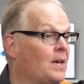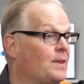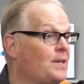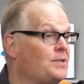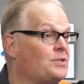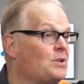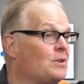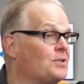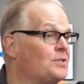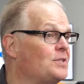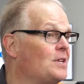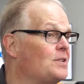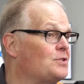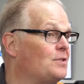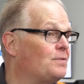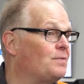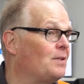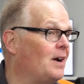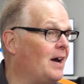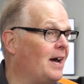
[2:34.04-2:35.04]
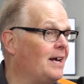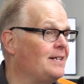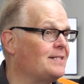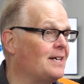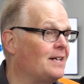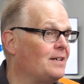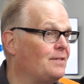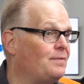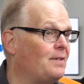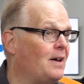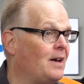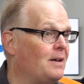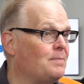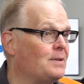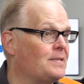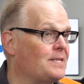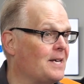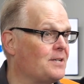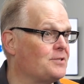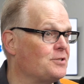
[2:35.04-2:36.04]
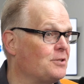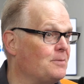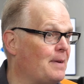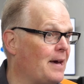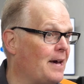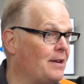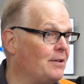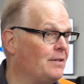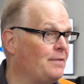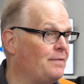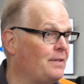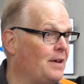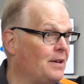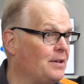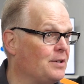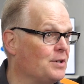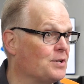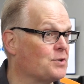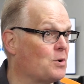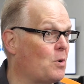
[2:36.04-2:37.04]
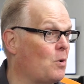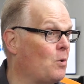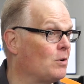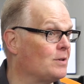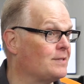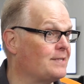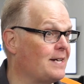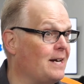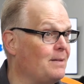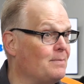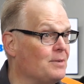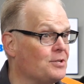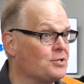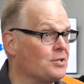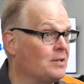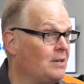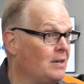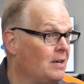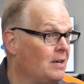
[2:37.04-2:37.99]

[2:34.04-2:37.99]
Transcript: These are essential for identifying potential battery failures or damage.